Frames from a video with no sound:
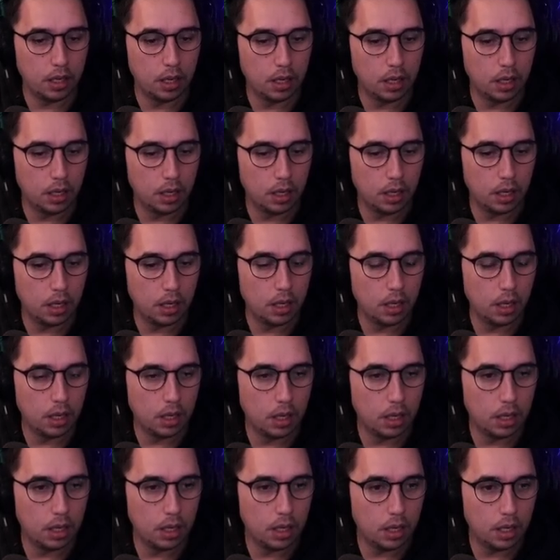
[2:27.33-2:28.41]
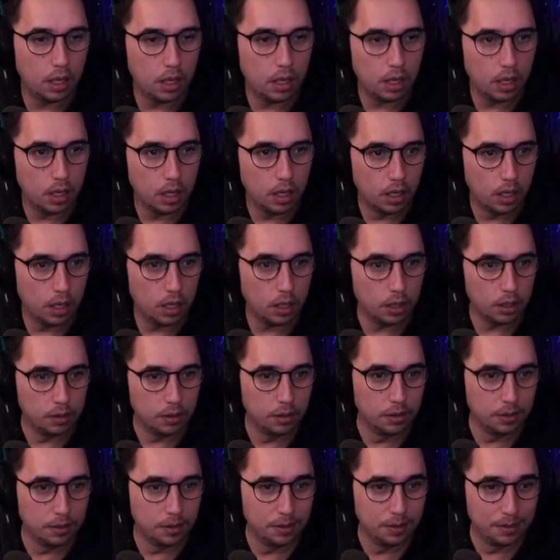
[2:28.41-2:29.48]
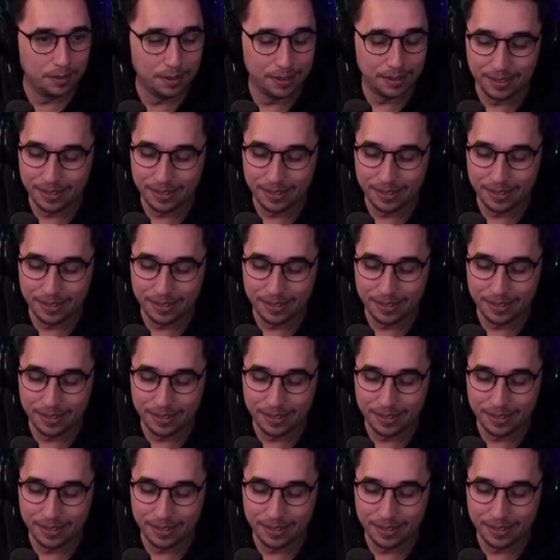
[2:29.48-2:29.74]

Nothing is said.